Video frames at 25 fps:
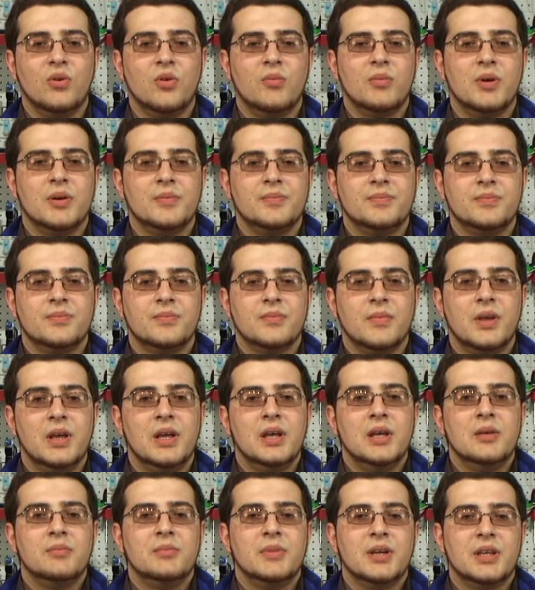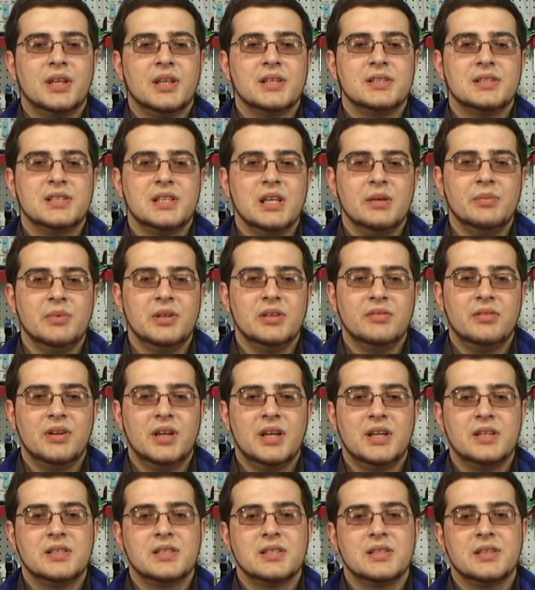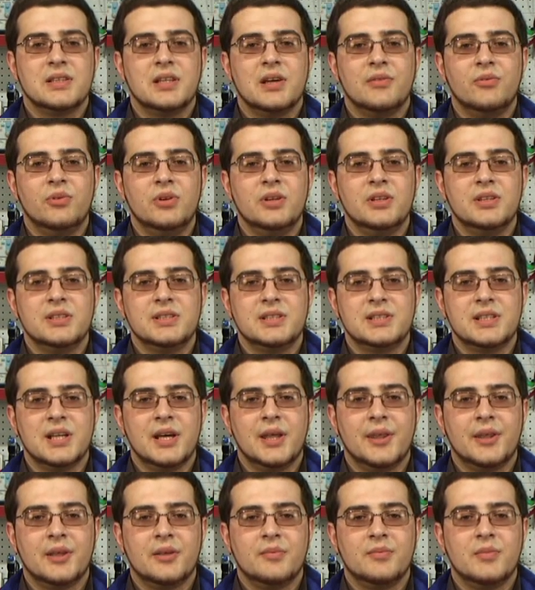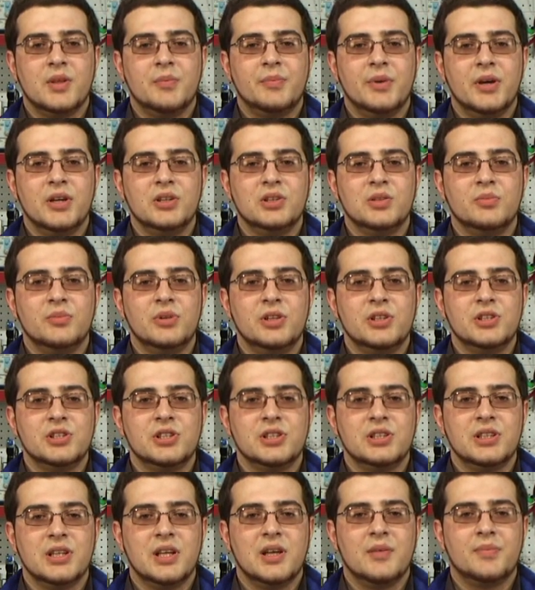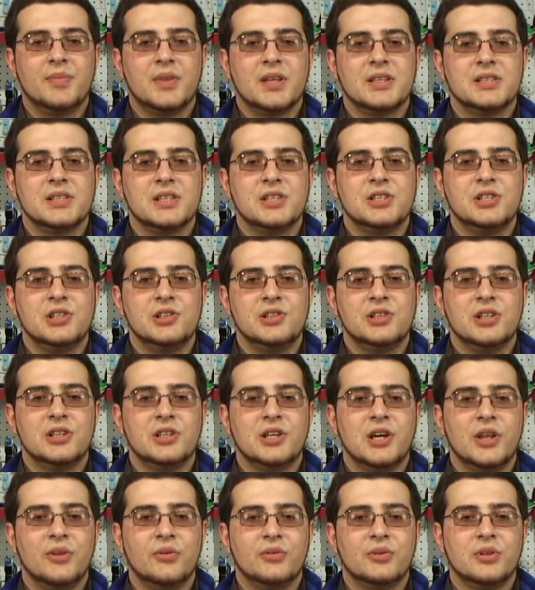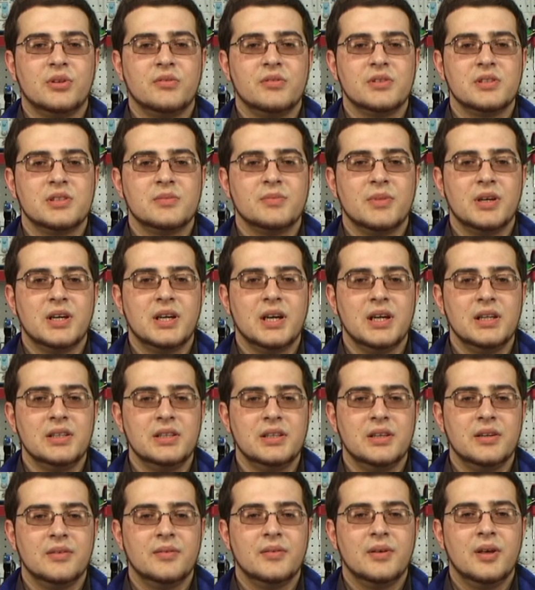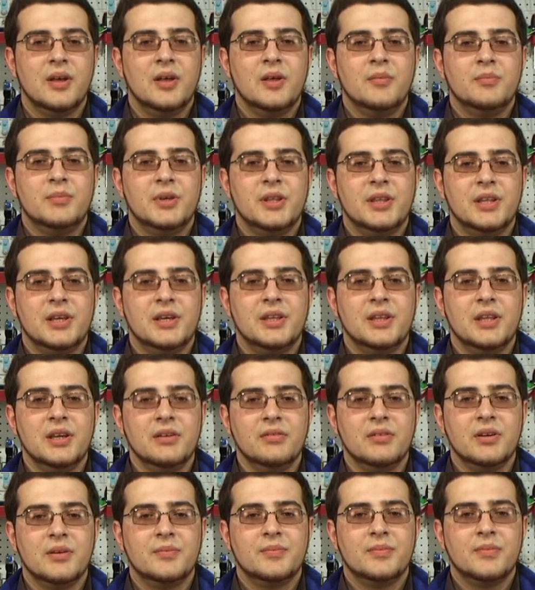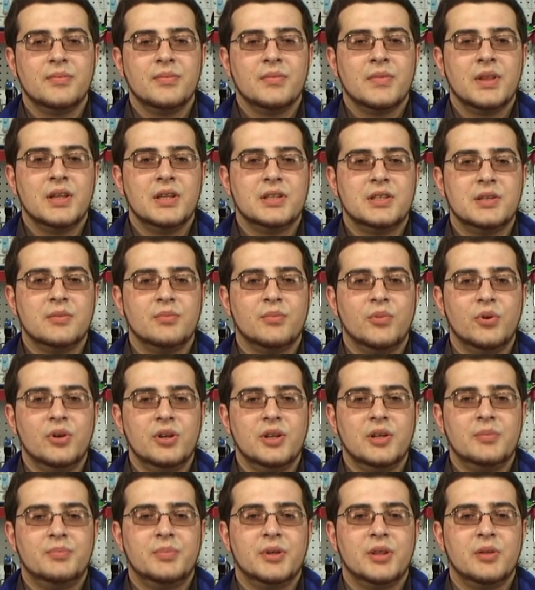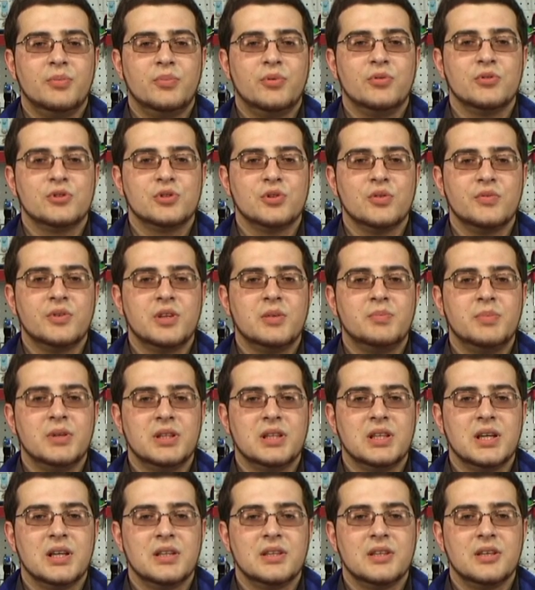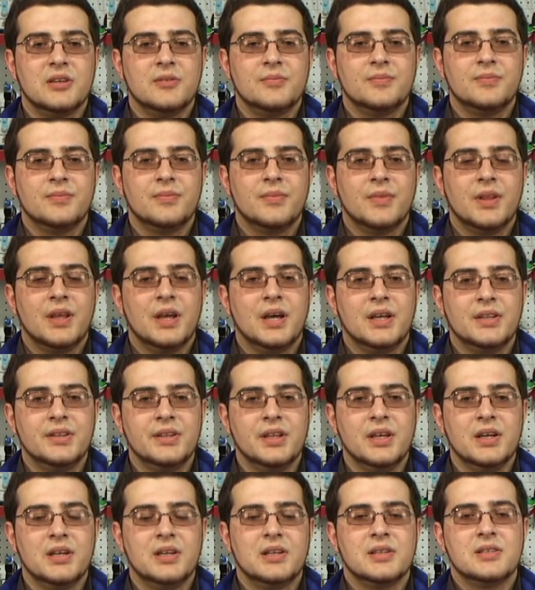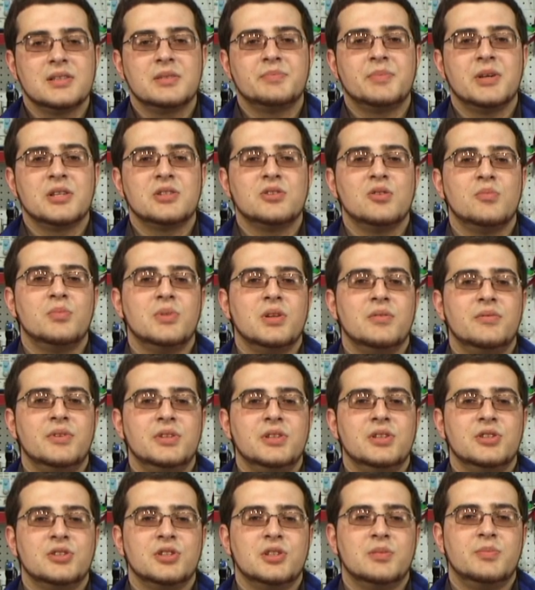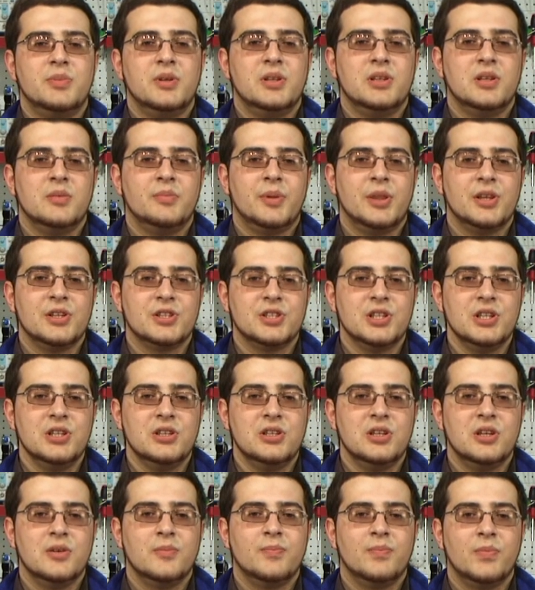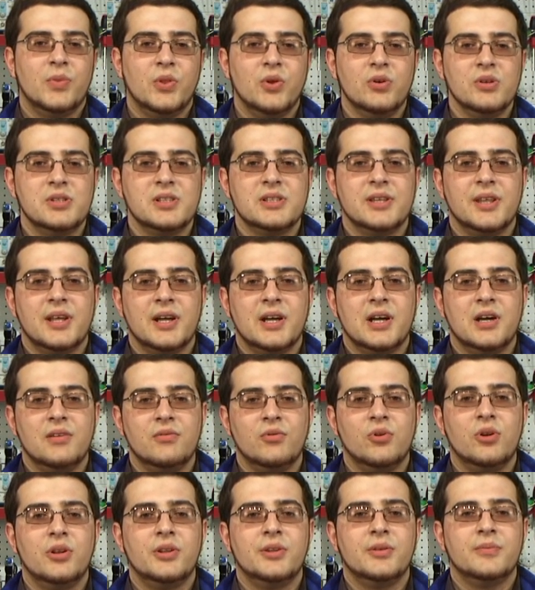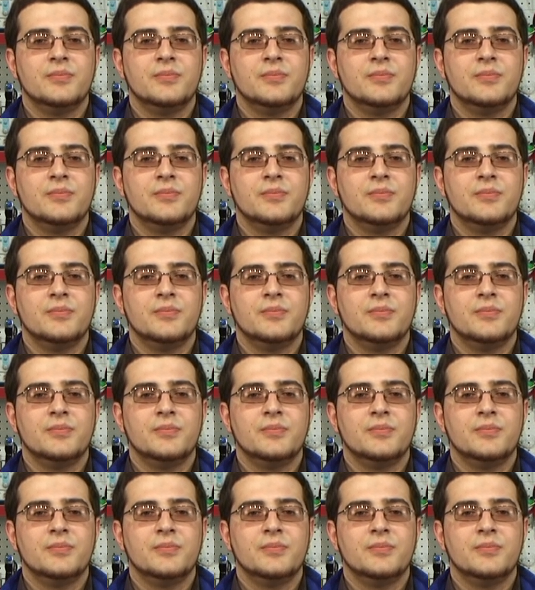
chip is quite old and therefore does not have protection against short circuit, overheating and moreover power supply polarity reversal, though it can withstand a surge of up to 40 volts.